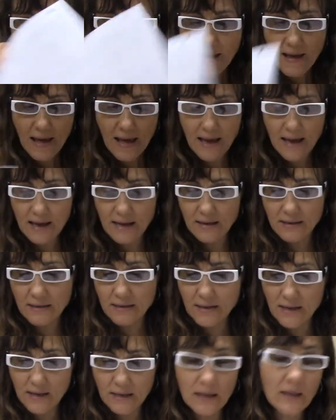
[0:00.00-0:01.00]
And
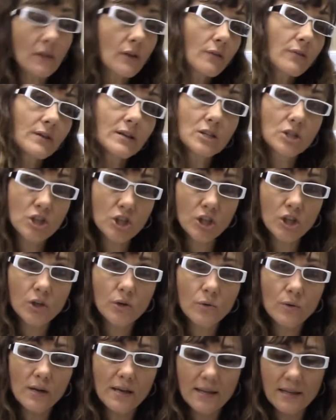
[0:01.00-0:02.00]
another thing
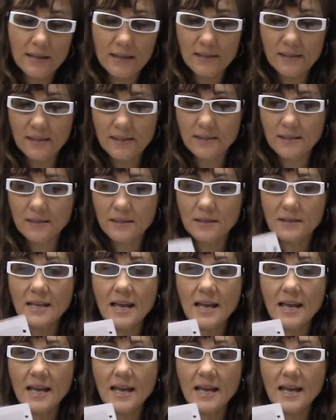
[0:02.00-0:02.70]
too is,